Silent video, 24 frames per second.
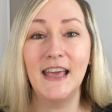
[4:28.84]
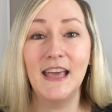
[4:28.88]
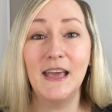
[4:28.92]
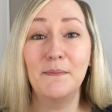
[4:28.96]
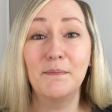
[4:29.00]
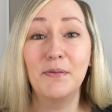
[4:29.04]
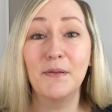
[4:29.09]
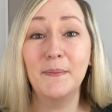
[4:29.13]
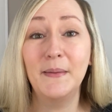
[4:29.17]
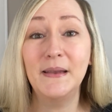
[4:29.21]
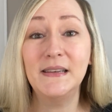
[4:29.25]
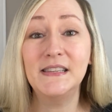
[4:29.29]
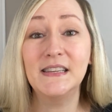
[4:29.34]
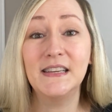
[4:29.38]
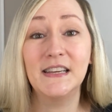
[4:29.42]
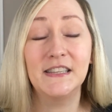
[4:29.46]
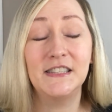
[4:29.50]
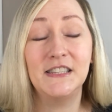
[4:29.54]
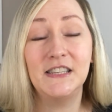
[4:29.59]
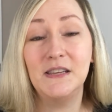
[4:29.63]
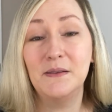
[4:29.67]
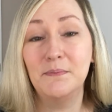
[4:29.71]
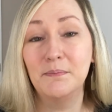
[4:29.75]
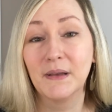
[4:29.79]
Implementing a
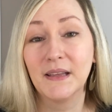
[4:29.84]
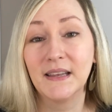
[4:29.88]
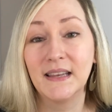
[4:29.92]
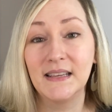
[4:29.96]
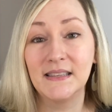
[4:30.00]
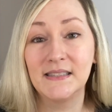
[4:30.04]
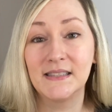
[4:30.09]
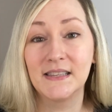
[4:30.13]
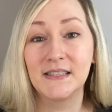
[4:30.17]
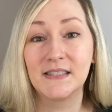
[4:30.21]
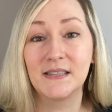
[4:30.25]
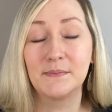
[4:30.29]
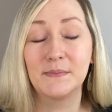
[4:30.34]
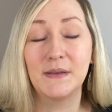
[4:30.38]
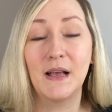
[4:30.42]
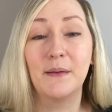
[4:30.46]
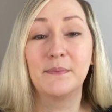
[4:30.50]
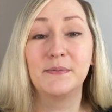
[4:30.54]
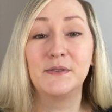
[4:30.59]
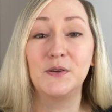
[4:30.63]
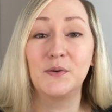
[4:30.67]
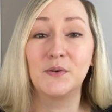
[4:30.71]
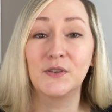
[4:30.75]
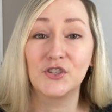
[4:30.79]
team building system
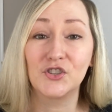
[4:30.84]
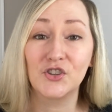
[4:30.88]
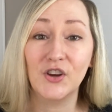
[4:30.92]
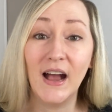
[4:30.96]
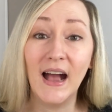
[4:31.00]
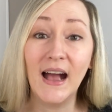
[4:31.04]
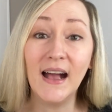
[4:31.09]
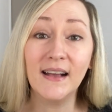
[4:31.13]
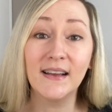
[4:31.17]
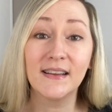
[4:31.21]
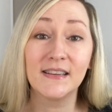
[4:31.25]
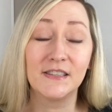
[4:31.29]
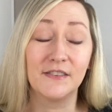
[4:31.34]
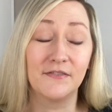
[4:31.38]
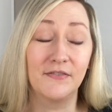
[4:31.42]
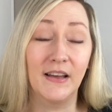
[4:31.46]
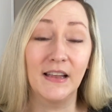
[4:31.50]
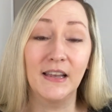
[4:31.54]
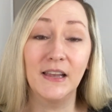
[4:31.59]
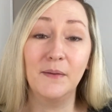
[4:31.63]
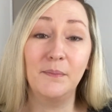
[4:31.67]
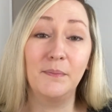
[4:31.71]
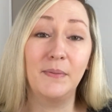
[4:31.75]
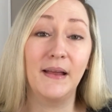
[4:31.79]
helps you attract,
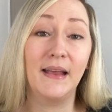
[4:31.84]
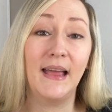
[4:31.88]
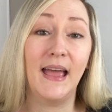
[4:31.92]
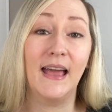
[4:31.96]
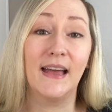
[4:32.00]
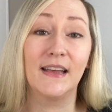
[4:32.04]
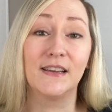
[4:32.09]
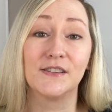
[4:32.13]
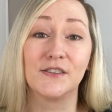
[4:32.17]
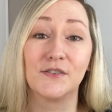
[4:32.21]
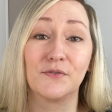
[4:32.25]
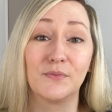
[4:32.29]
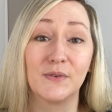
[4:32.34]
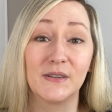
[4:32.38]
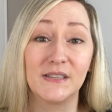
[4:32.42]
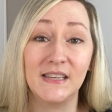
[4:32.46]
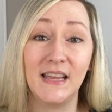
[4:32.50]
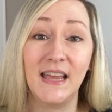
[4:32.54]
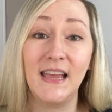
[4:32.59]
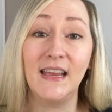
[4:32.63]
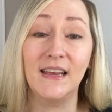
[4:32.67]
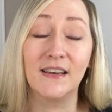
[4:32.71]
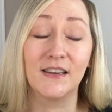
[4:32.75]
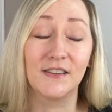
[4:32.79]
develop, and
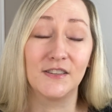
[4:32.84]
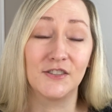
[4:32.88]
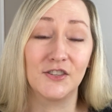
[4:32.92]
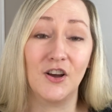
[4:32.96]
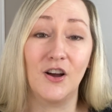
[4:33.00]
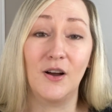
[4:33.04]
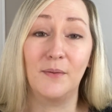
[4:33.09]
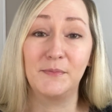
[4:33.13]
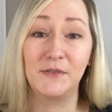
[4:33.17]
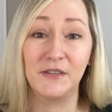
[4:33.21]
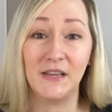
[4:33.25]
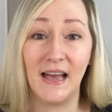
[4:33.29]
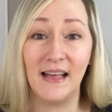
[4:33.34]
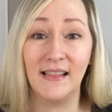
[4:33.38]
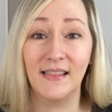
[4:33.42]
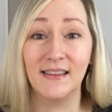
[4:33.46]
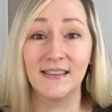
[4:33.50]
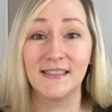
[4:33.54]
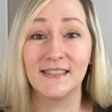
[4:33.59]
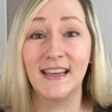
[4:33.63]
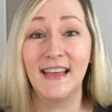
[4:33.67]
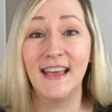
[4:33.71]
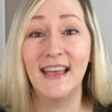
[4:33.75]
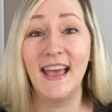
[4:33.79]
retain top
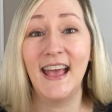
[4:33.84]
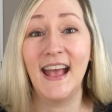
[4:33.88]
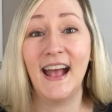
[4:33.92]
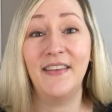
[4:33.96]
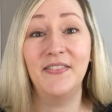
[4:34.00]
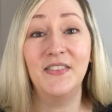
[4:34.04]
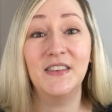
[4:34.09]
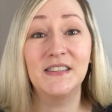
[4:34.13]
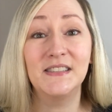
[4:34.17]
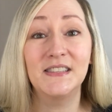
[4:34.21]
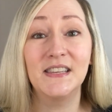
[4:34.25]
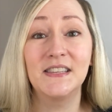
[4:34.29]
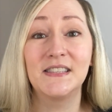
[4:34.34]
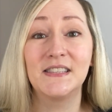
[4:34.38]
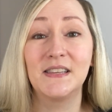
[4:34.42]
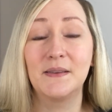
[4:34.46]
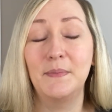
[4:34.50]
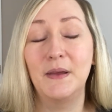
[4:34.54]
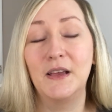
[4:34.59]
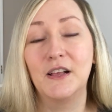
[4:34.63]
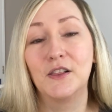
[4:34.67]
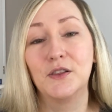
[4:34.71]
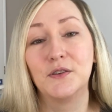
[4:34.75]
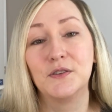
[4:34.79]
talent. And this system
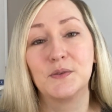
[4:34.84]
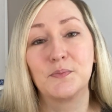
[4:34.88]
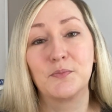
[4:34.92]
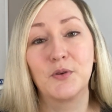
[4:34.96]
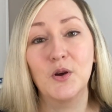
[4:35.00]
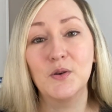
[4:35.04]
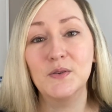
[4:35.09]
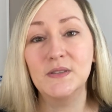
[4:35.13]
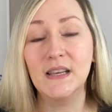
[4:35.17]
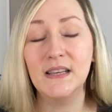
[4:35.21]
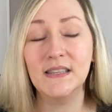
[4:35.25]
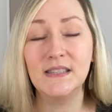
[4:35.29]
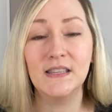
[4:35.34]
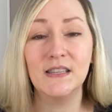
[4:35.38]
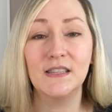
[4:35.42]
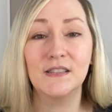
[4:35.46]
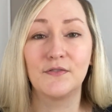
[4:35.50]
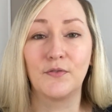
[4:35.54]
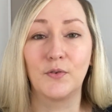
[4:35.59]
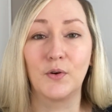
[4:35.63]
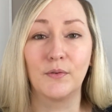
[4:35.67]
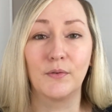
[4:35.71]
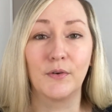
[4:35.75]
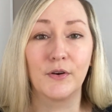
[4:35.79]
includes processes
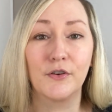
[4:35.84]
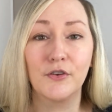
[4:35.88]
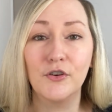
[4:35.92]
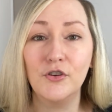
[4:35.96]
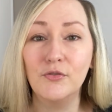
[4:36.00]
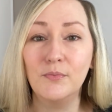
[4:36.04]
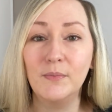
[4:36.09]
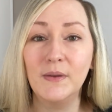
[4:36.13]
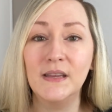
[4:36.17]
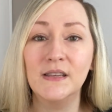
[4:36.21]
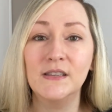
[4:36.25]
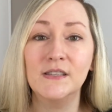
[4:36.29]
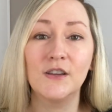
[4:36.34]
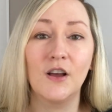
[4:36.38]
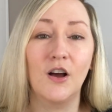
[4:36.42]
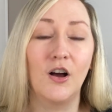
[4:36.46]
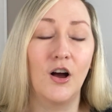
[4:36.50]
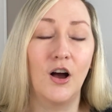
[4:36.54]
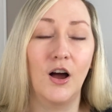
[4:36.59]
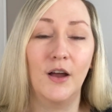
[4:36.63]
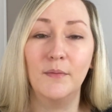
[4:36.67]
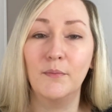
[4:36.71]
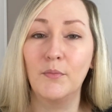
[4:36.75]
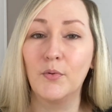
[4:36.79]
for recruitment,
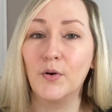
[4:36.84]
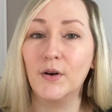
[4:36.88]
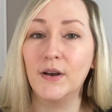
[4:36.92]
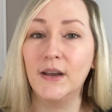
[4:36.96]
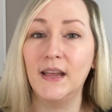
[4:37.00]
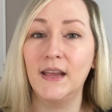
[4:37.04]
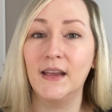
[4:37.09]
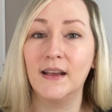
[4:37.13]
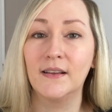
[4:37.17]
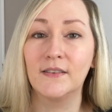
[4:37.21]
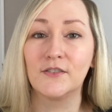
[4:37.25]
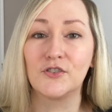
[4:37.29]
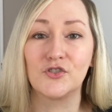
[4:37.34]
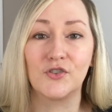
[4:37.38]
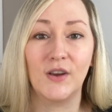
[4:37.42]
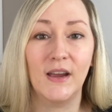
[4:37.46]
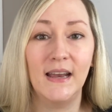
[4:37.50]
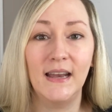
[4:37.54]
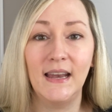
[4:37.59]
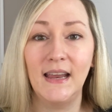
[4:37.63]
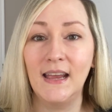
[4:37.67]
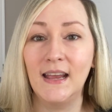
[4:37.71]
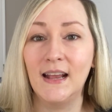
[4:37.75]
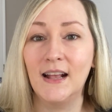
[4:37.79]
onboarding,
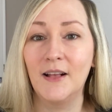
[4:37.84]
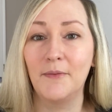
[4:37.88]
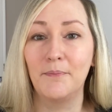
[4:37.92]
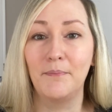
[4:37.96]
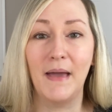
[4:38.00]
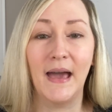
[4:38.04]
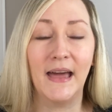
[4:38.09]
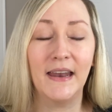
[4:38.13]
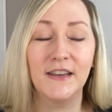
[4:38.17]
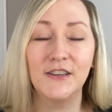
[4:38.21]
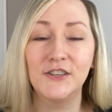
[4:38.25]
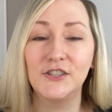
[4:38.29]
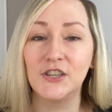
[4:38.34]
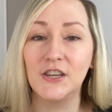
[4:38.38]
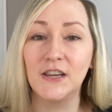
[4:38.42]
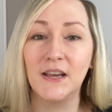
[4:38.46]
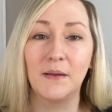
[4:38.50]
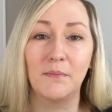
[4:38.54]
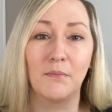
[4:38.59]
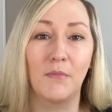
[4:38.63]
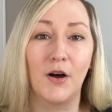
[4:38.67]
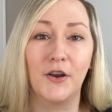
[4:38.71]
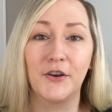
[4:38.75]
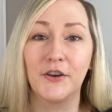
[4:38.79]
training, managing
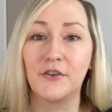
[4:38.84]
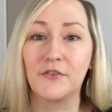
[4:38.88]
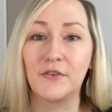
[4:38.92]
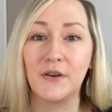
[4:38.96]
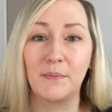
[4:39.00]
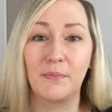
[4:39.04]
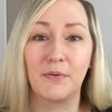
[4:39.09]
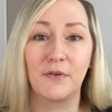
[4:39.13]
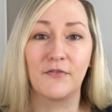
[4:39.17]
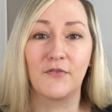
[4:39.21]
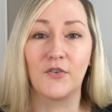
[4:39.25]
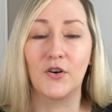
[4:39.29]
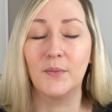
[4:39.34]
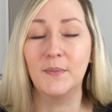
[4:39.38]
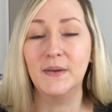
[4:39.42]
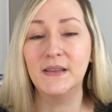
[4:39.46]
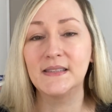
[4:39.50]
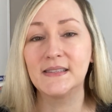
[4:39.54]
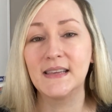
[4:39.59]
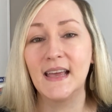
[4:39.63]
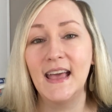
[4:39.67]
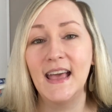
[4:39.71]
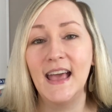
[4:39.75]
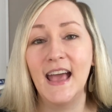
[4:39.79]
and monitoring
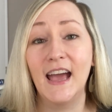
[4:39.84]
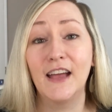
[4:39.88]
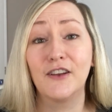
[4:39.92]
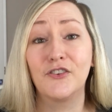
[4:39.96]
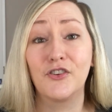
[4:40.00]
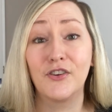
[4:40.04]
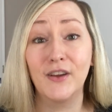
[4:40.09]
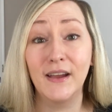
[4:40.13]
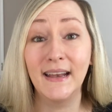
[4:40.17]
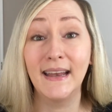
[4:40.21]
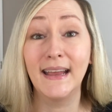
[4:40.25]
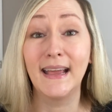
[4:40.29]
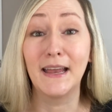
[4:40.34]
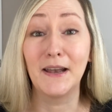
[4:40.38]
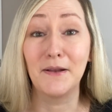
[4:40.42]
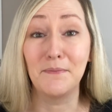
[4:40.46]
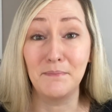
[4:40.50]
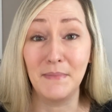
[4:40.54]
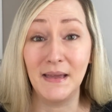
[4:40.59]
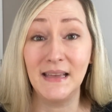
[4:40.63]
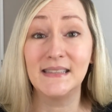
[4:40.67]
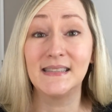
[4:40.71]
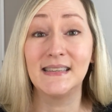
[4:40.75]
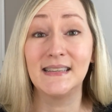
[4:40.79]
performance, and creating an
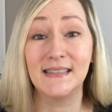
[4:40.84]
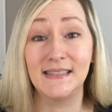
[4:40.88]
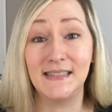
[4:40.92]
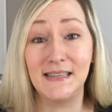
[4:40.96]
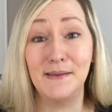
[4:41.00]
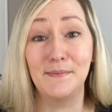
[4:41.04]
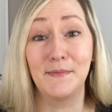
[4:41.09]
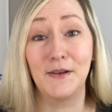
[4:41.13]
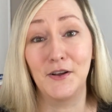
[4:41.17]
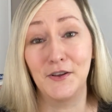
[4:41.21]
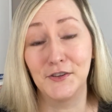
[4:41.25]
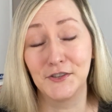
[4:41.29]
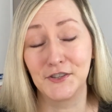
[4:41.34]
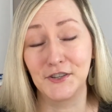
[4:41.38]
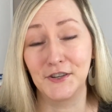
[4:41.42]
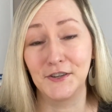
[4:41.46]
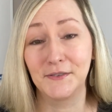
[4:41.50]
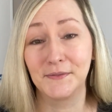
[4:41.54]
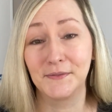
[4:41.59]
amazing team culture.